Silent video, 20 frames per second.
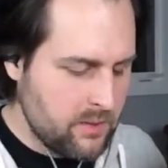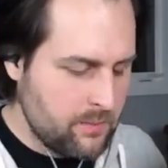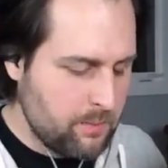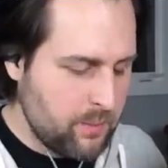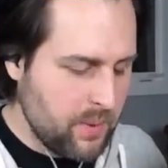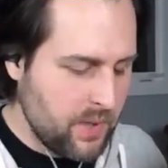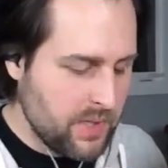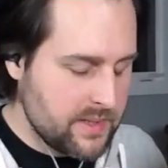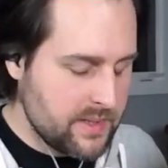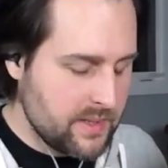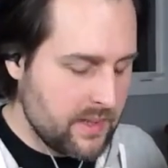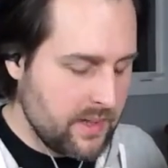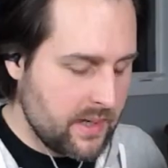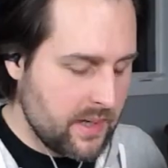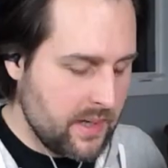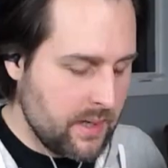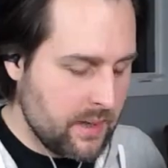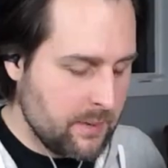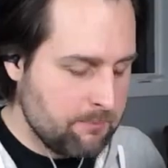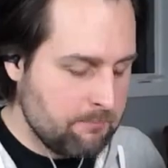but
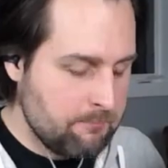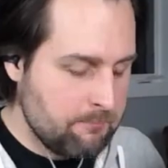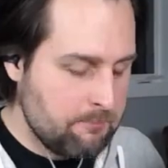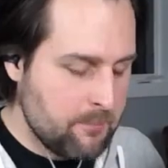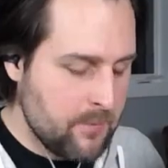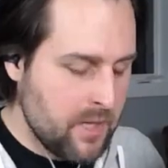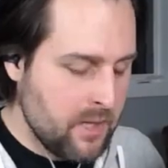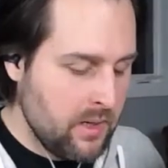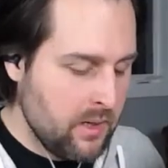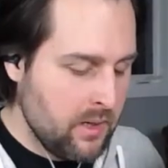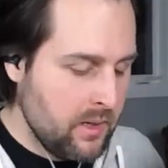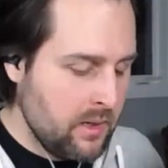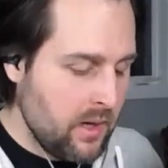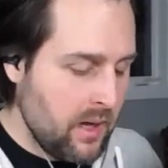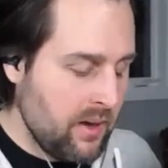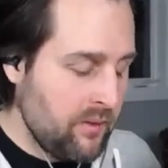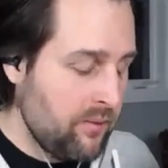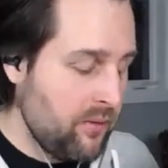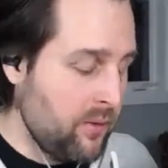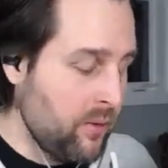
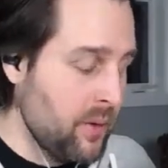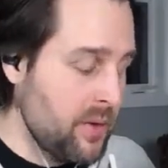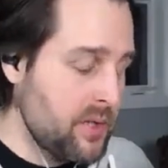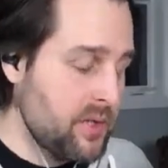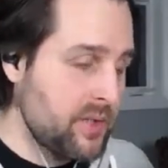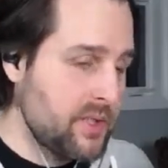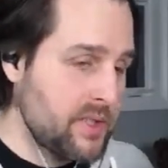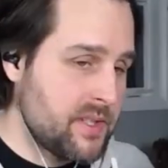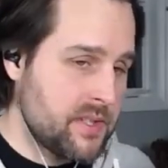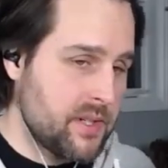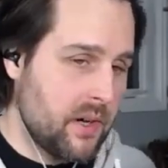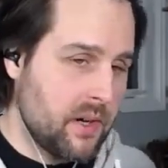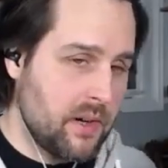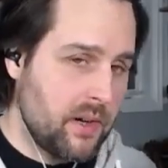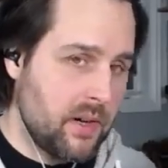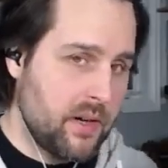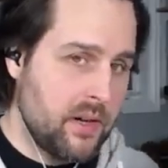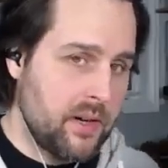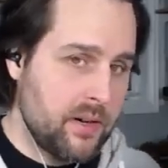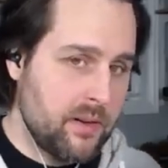I've originally
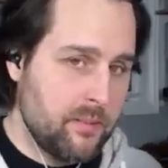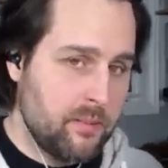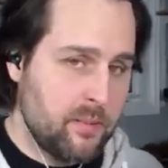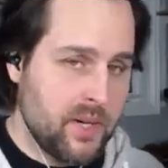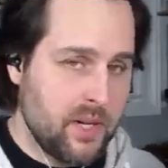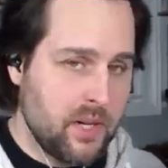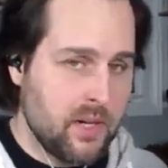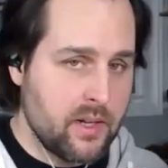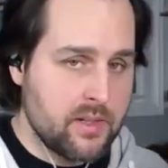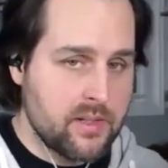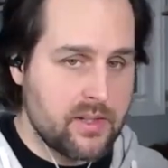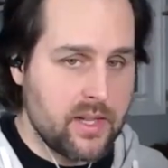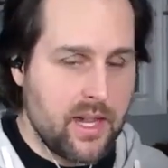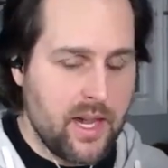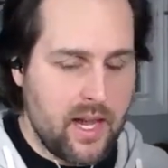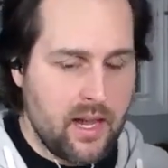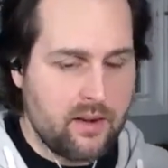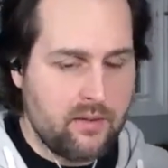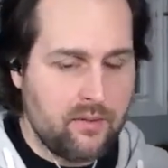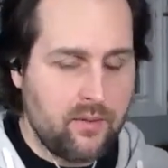started because
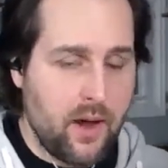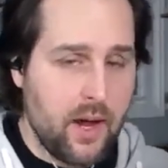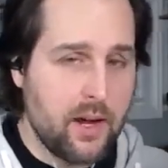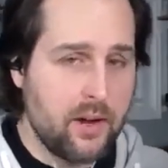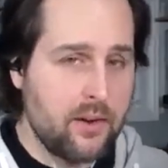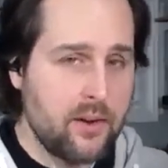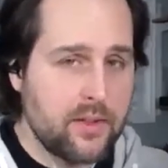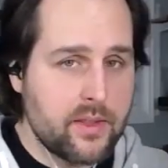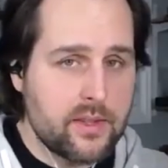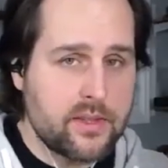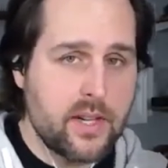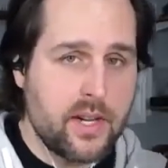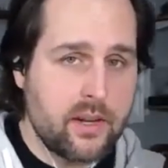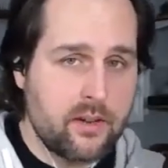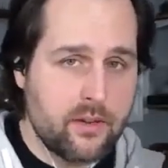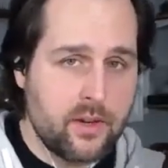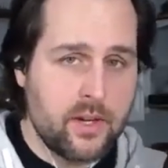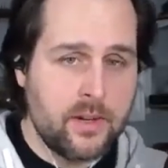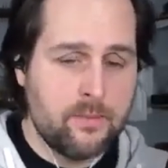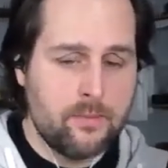they had a fire at the
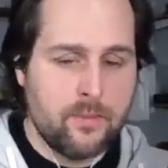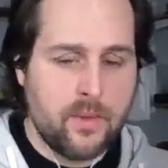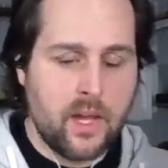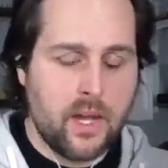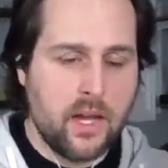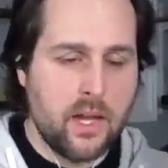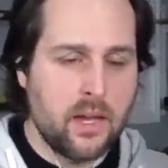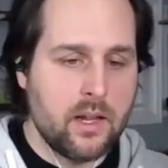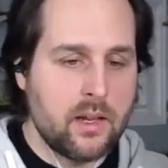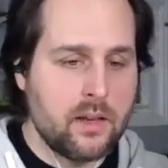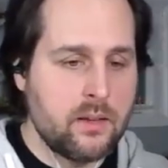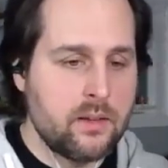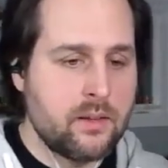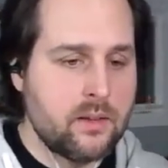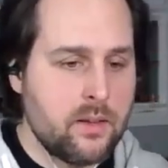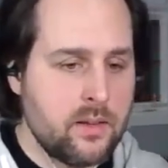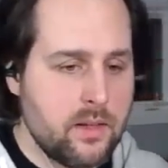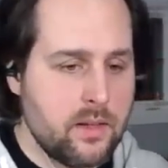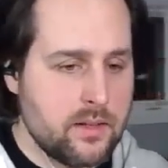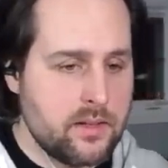tannery,
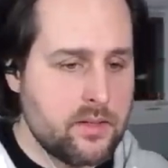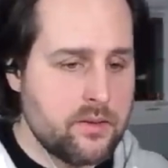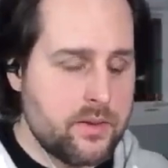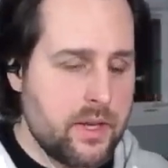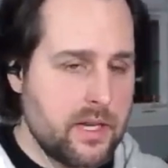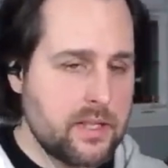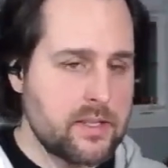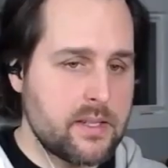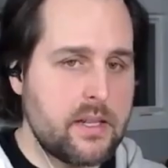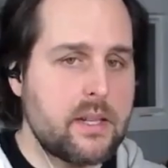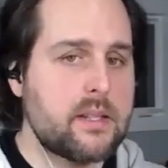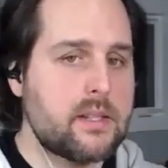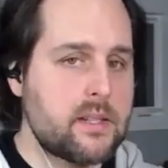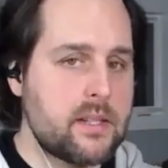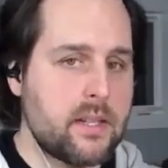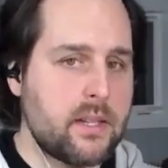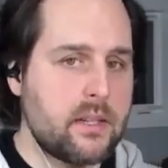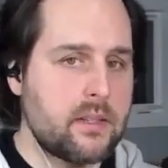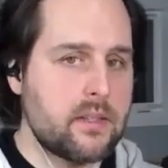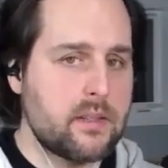and in
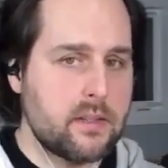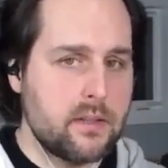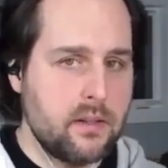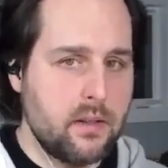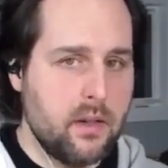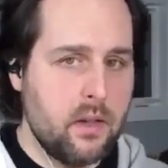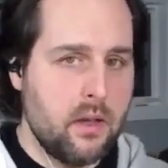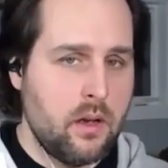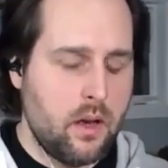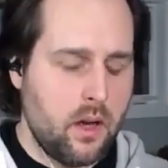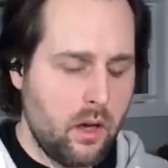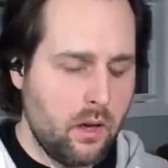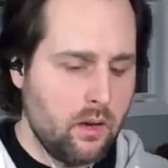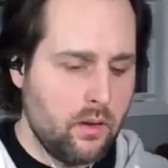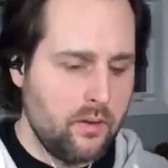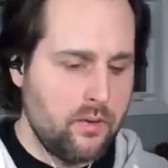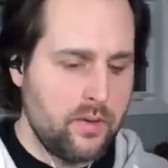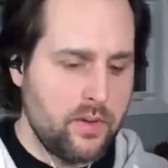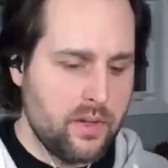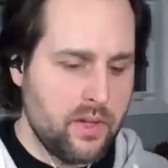2006,
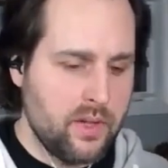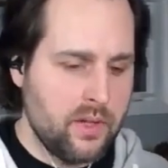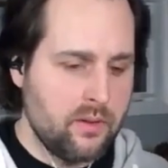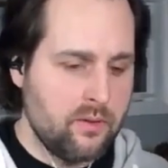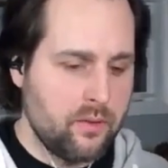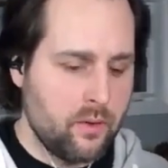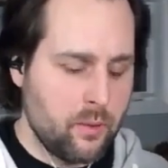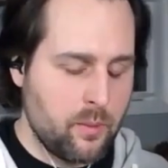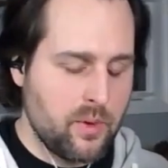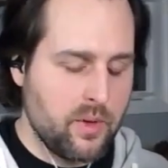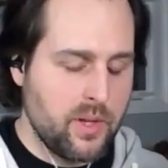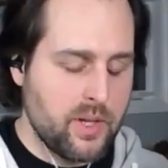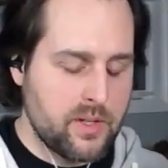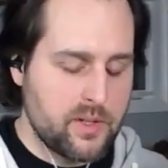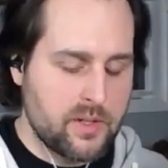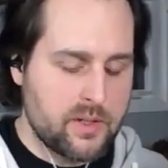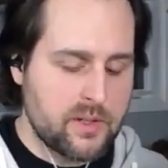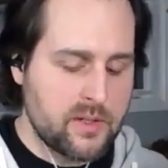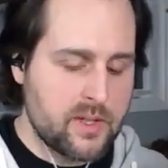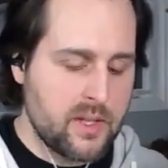all of the
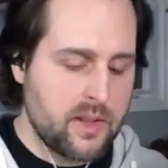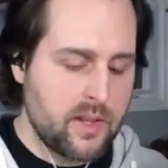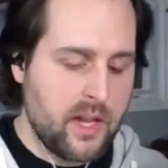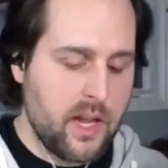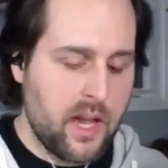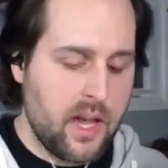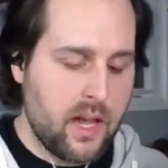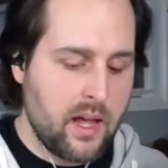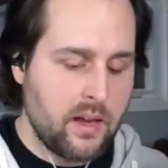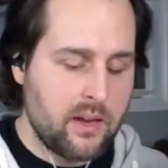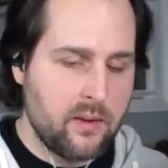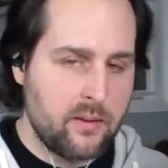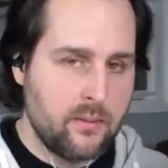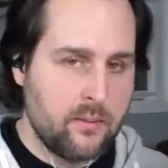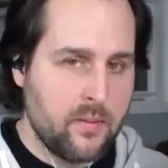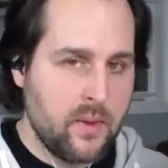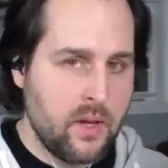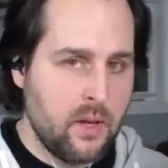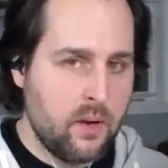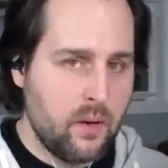formulations that they had
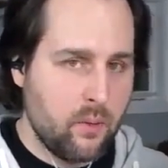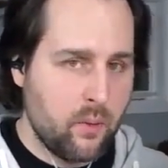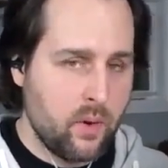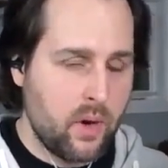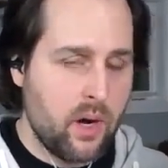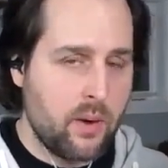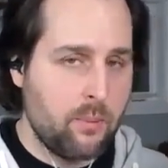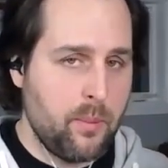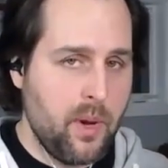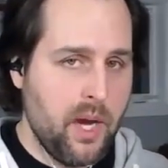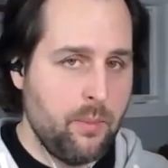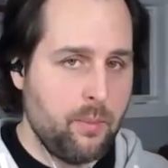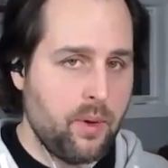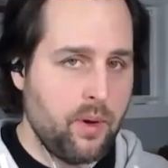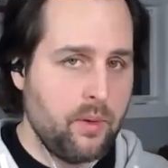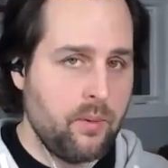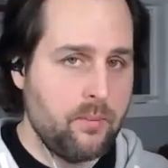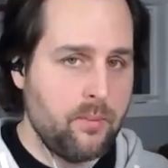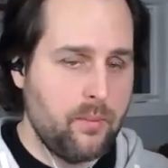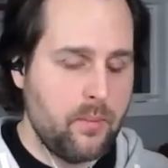were on
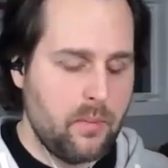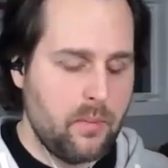paper,